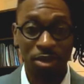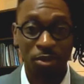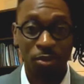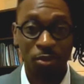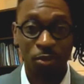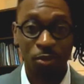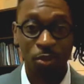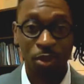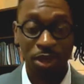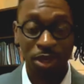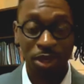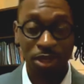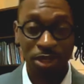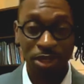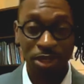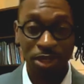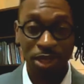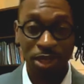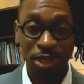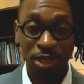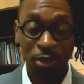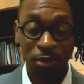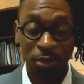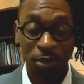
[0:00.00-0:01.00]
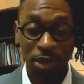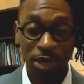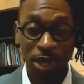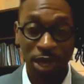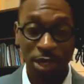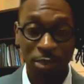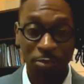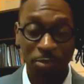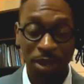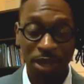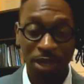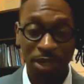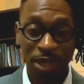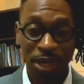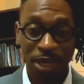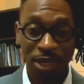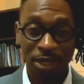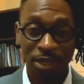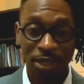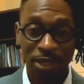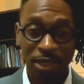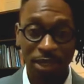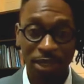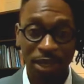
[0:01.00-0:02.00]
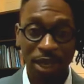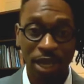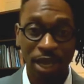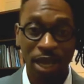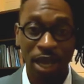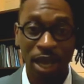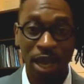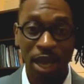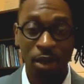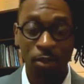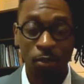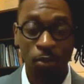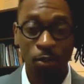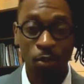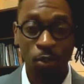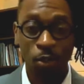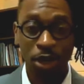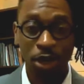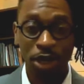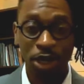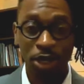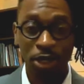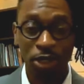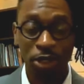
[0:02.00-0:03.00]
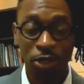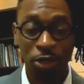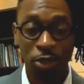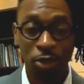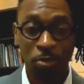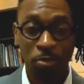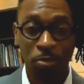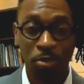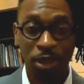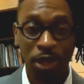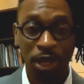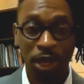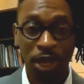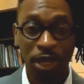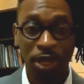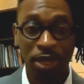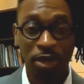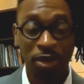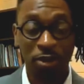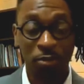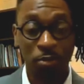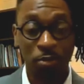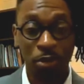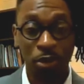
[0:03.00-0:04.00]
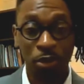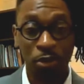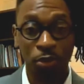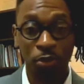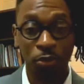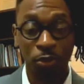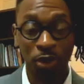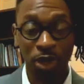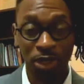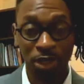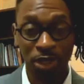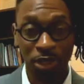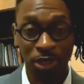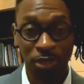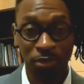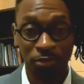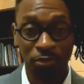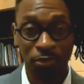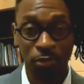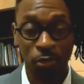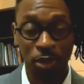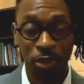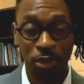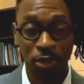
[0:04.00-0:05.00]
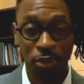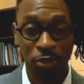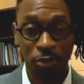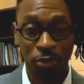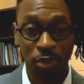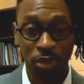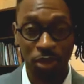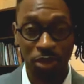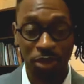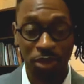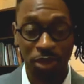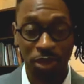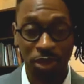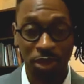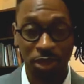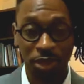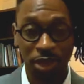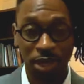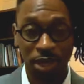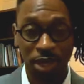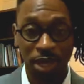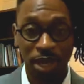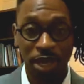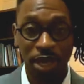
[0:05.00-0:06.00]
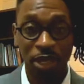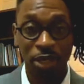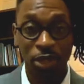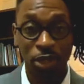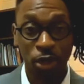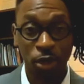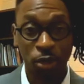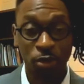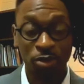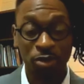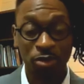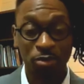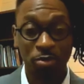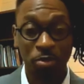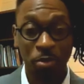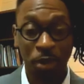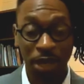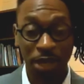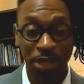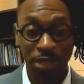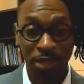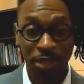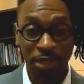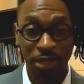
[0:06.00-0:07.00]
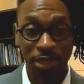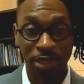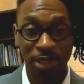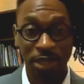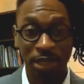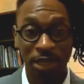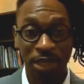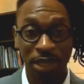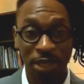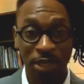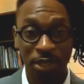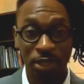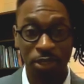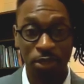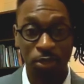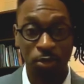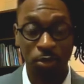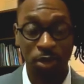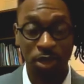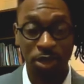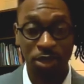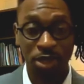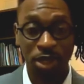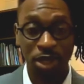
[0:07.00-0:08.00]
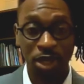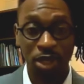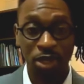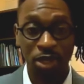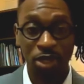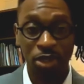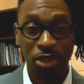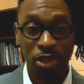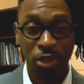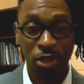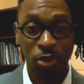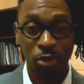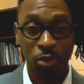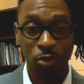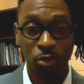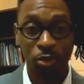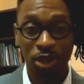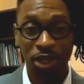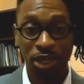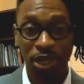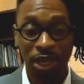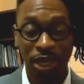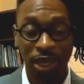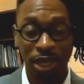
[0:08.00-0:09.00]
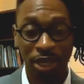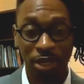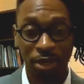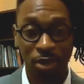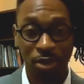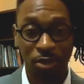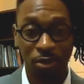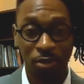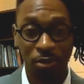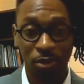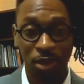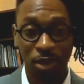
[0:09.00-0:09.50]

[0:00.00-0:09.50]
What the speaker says: What is the learning expectation, and what is your plan of progression for instruction in terms of pacing to get the students to the end goal